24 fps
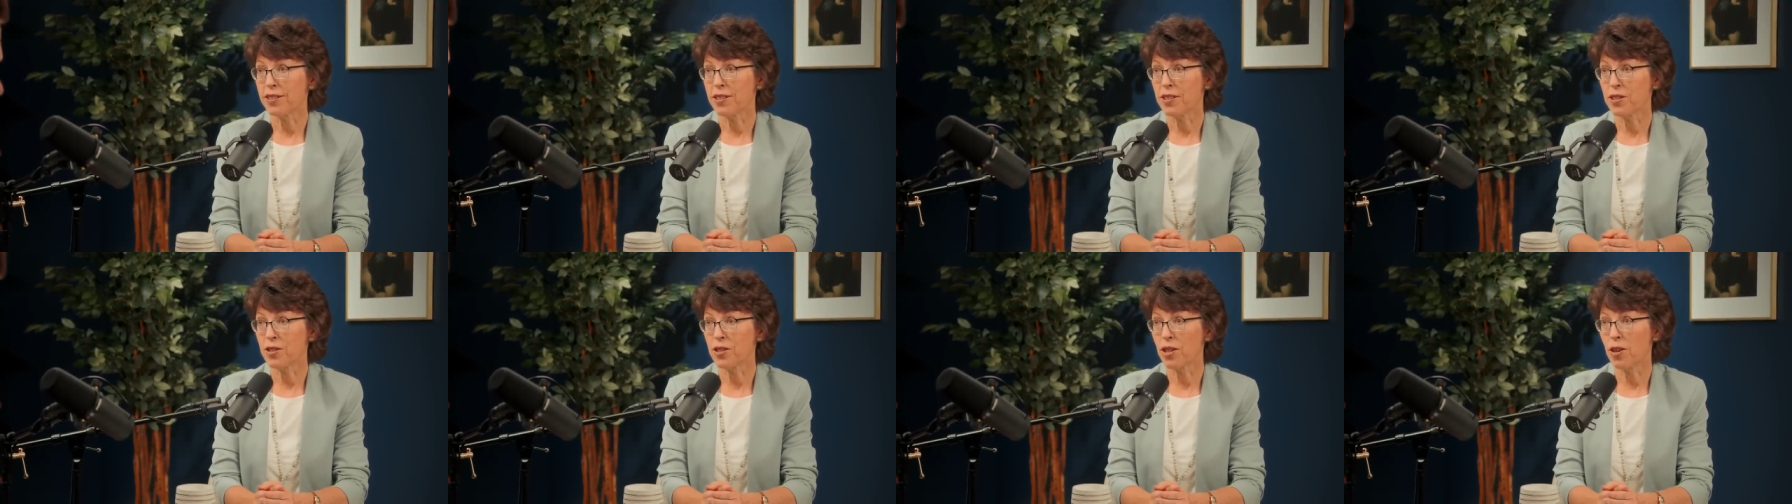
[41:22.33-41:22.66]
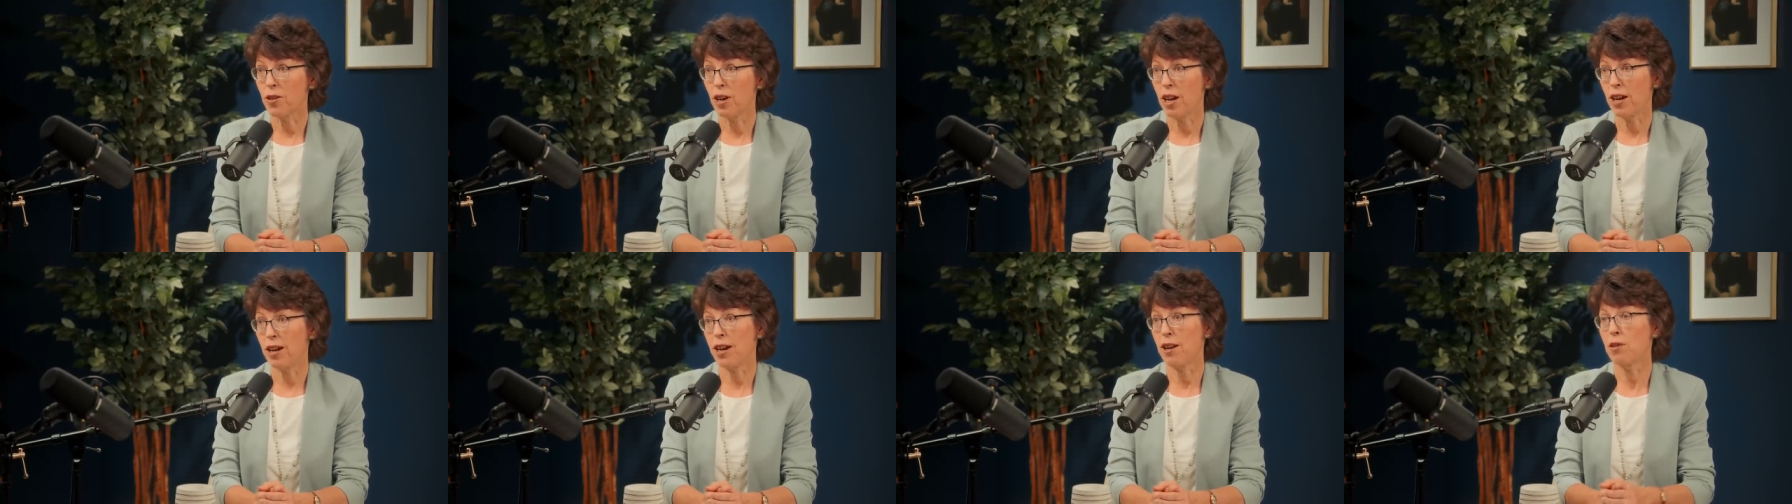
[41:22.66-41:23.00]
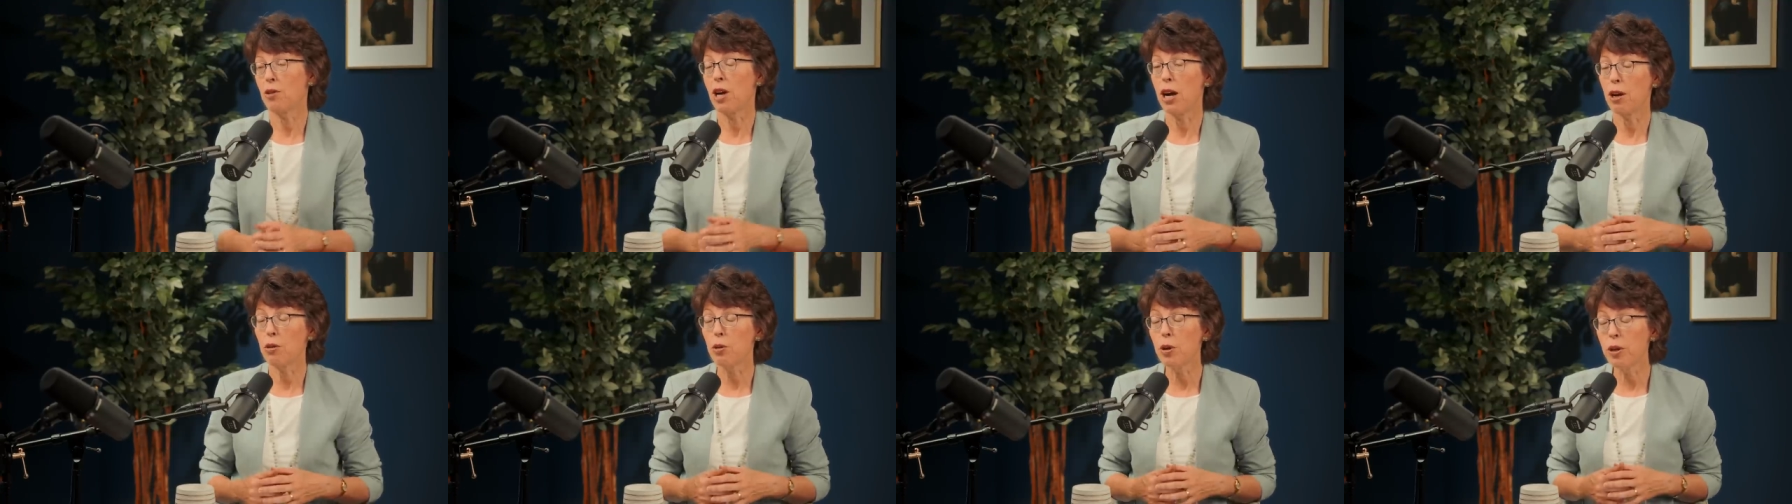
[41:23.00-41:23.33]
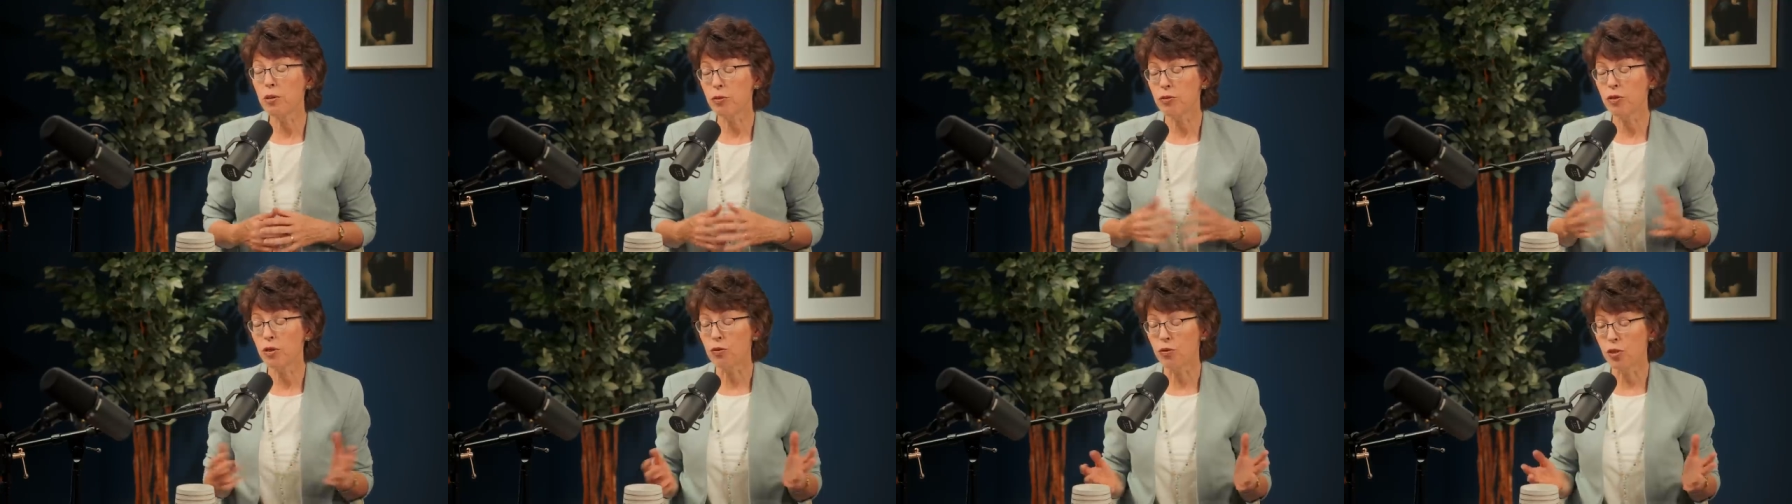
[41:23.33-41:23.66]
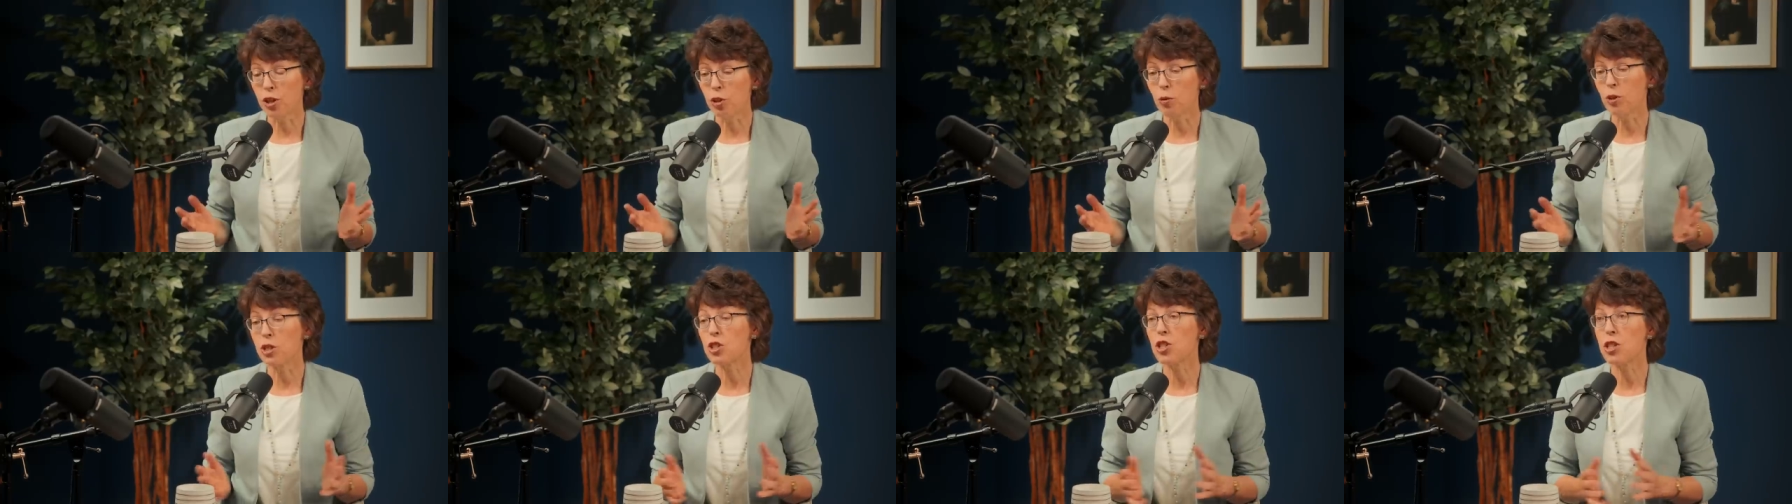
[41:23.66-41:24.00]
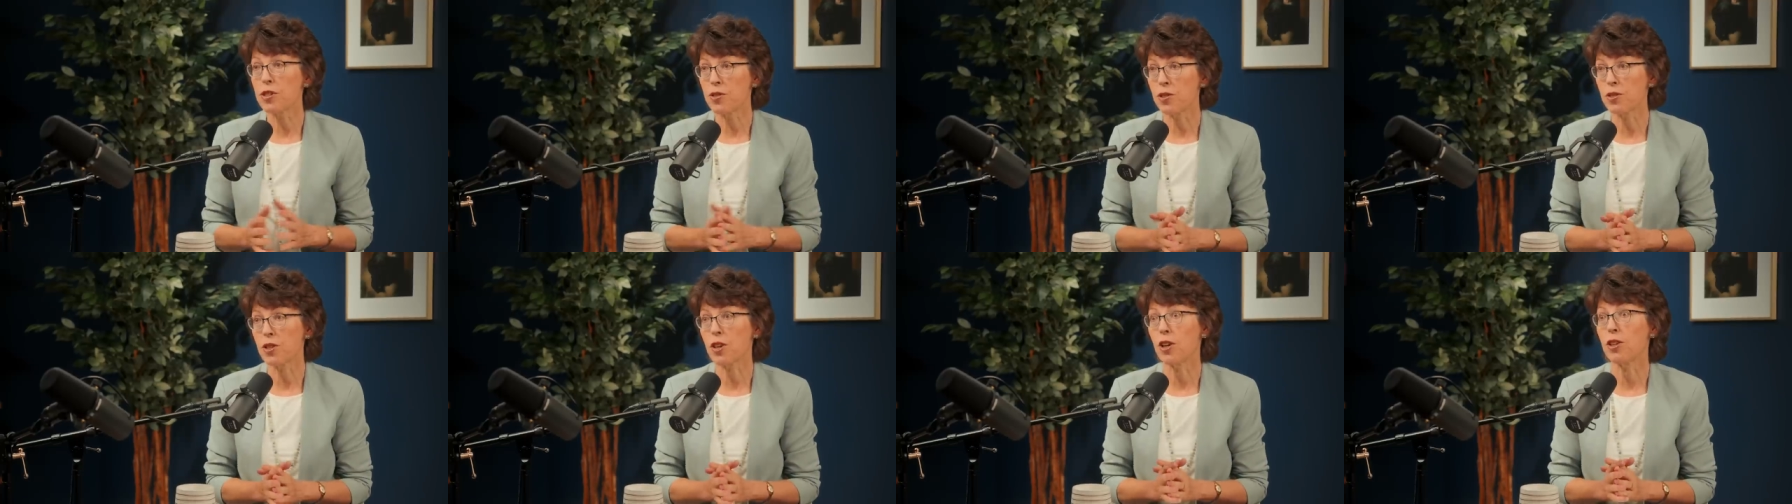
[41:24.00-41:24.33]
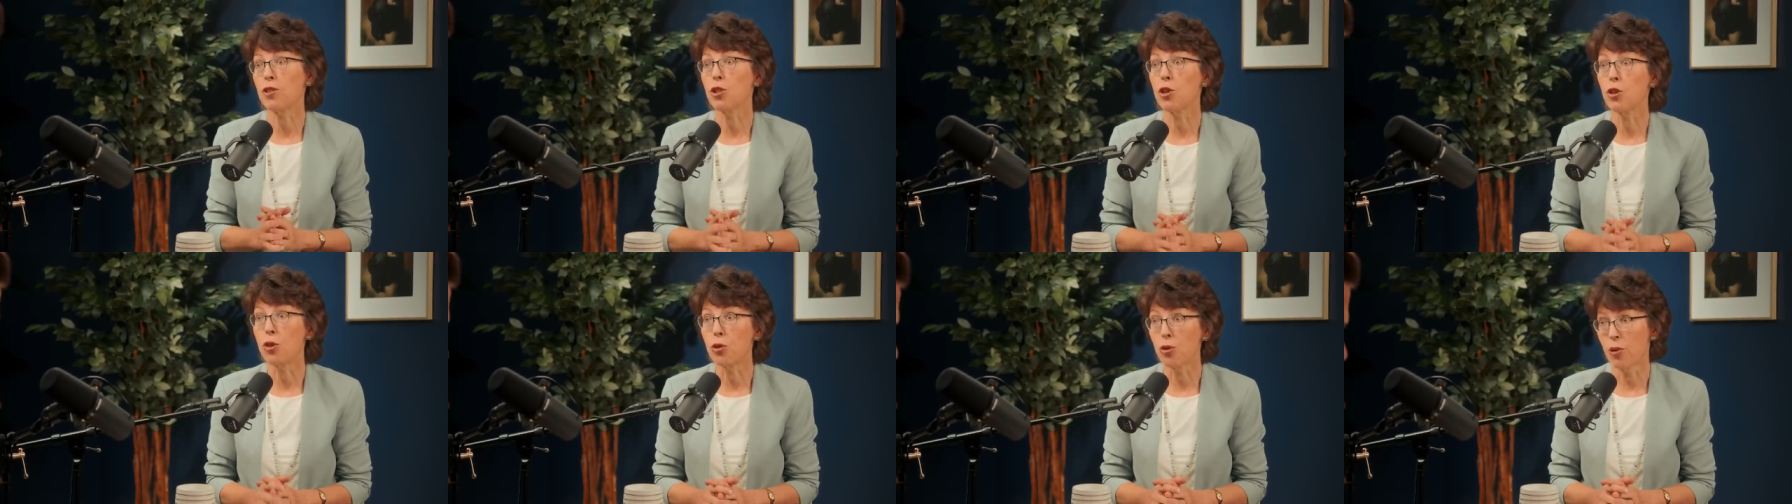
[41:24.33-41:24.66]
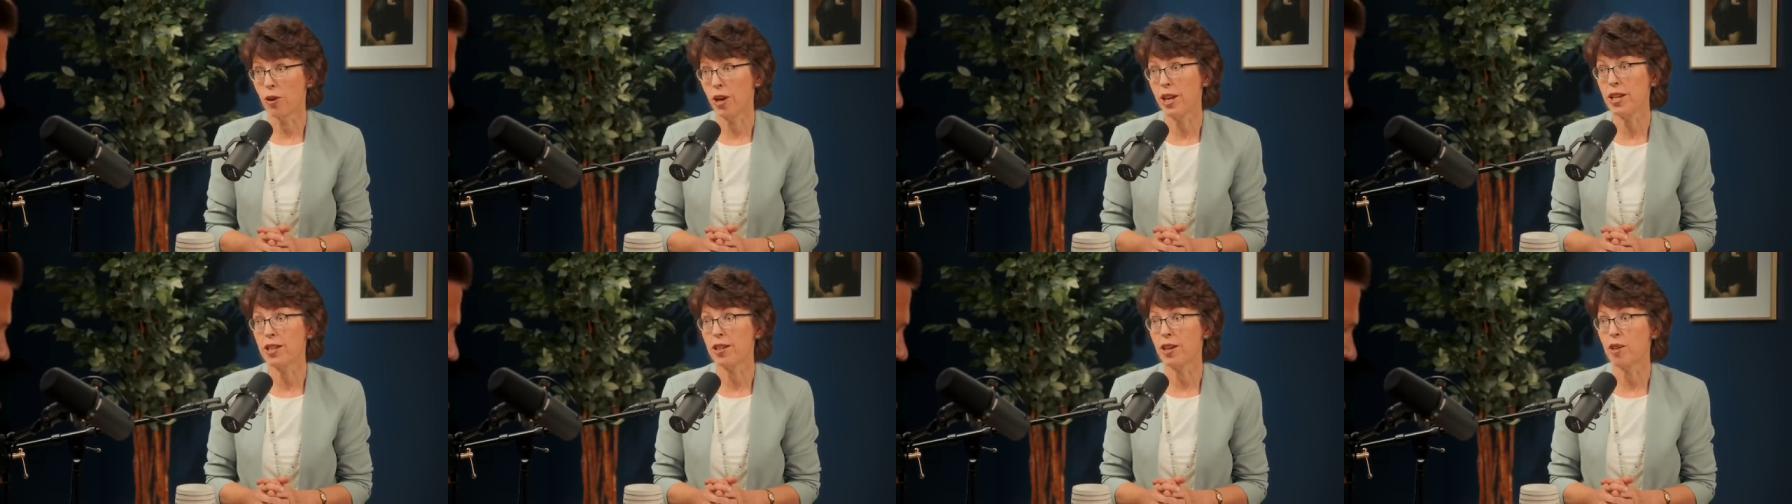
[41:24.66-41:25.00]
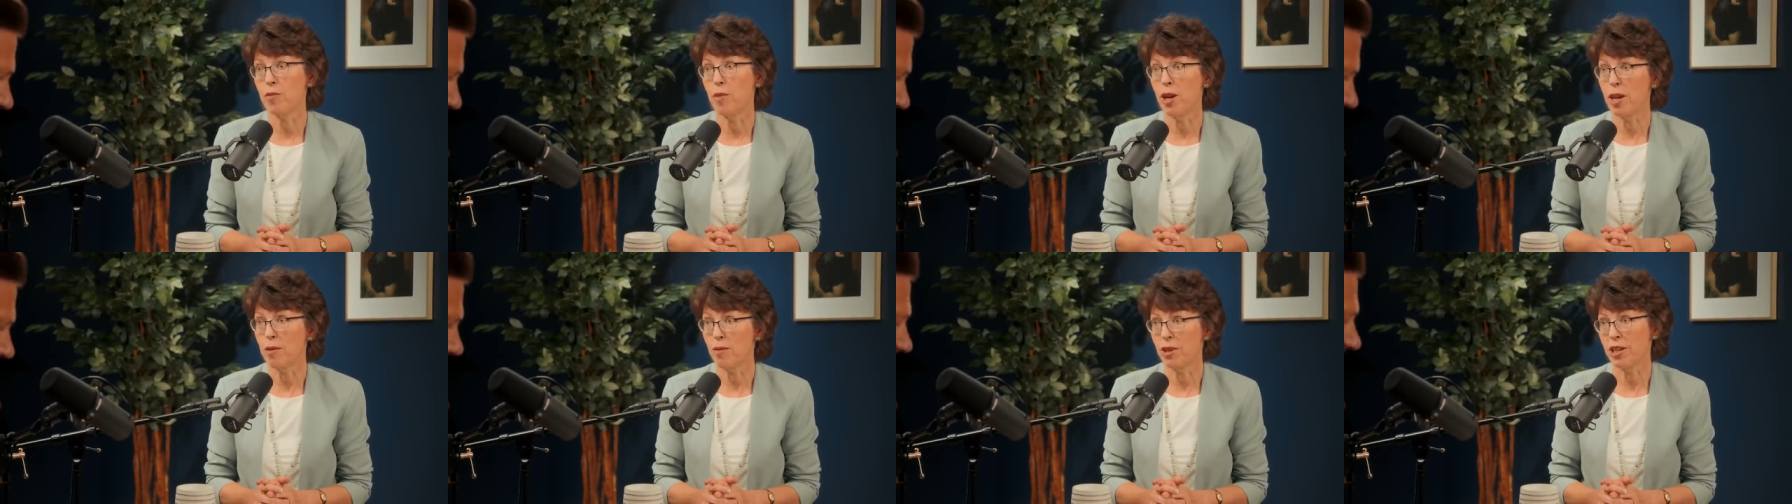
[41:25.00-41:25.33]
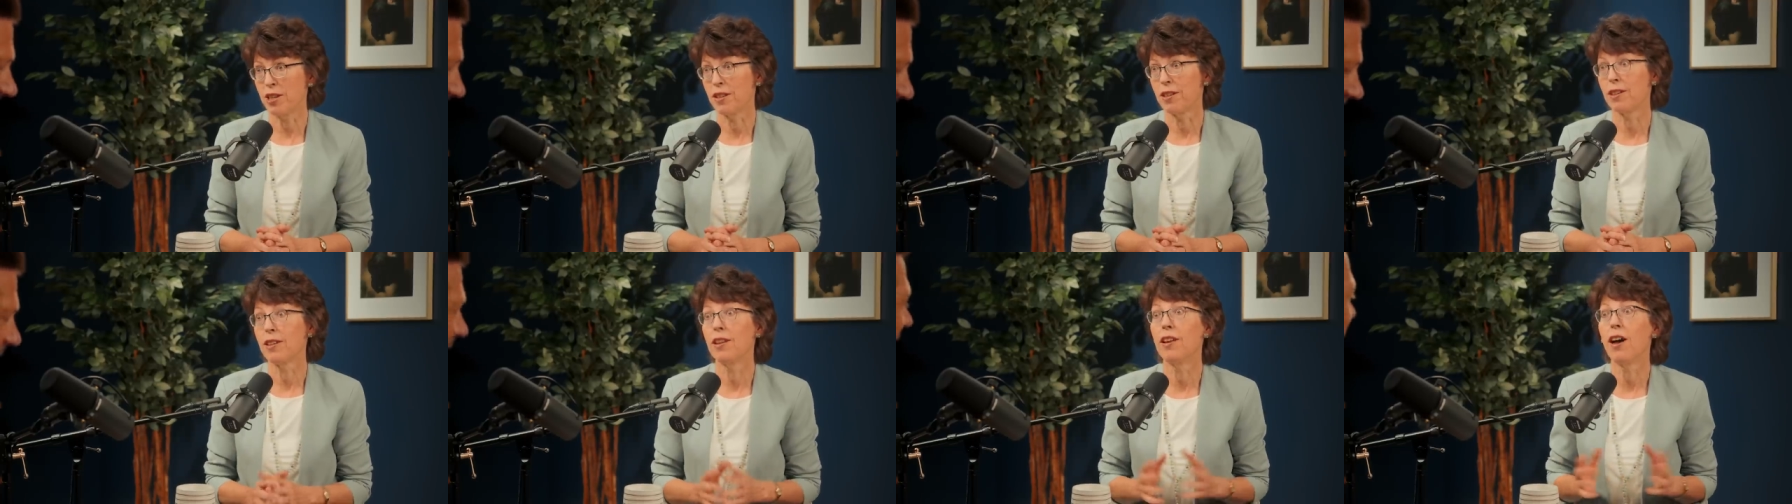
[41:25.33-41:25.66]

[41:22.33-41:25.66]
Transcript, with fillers: Right. So how, how we fulfill what Jesus called the great commandment,